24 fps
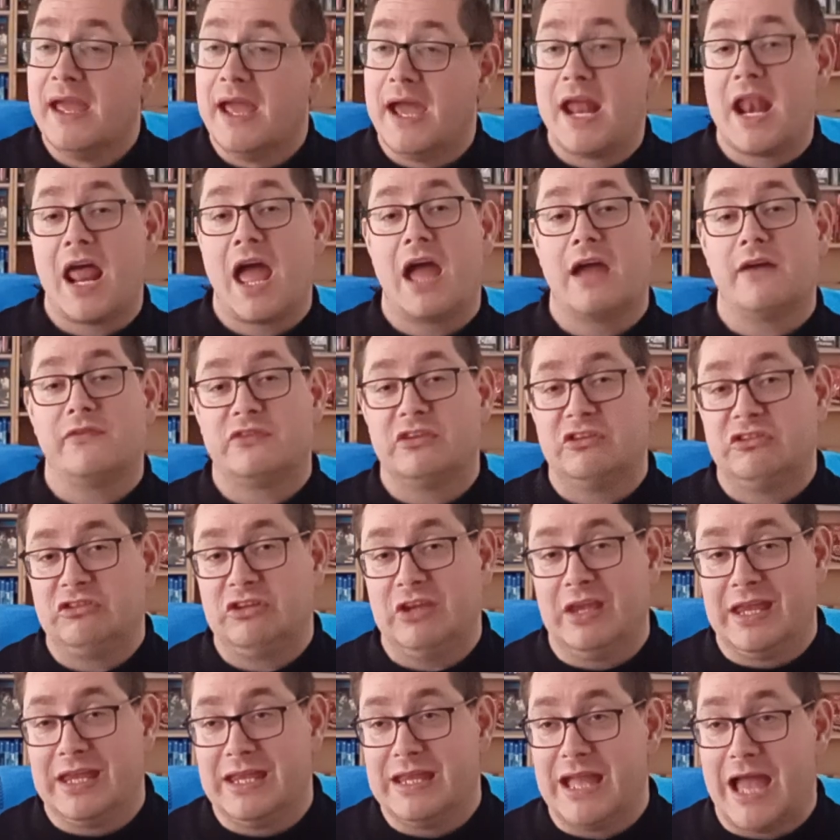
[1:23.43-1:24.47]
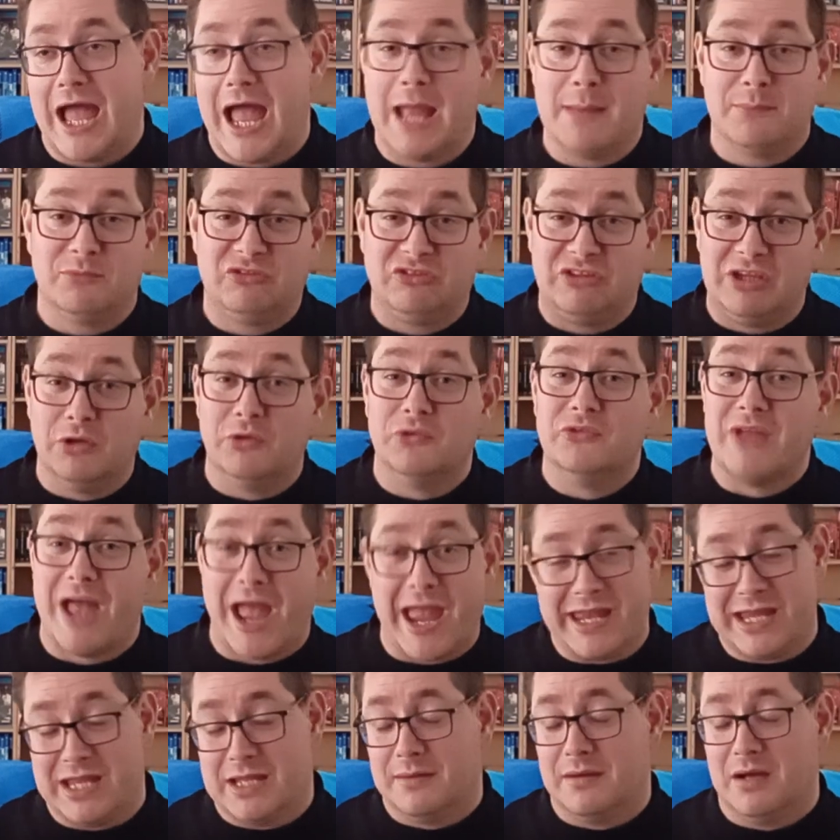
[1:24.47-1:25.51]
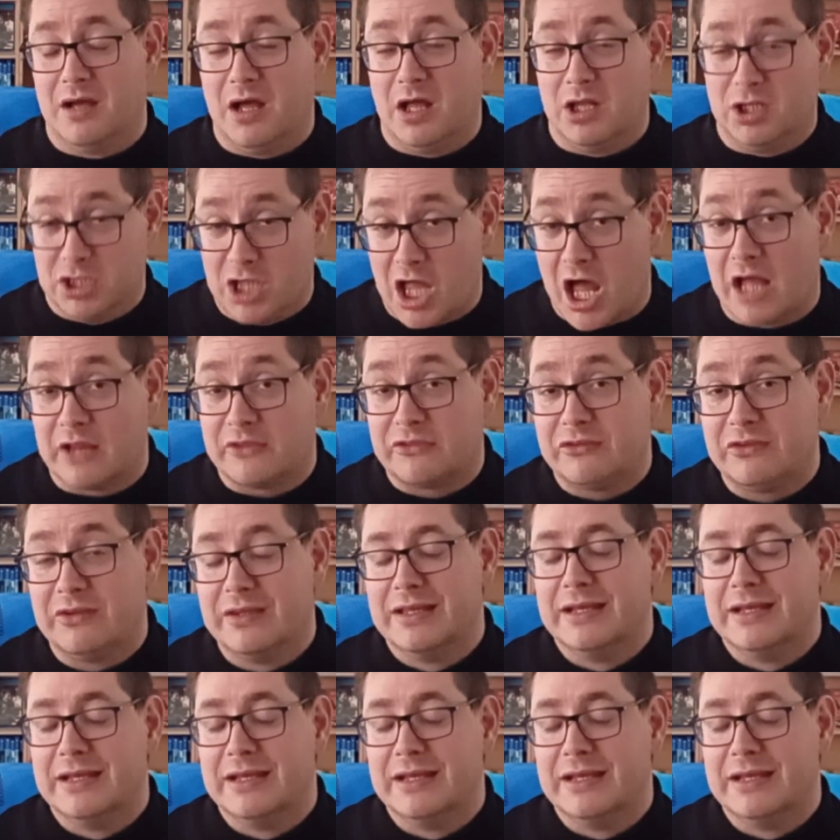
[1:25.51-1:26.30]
And I have to say, I'm still dying a lot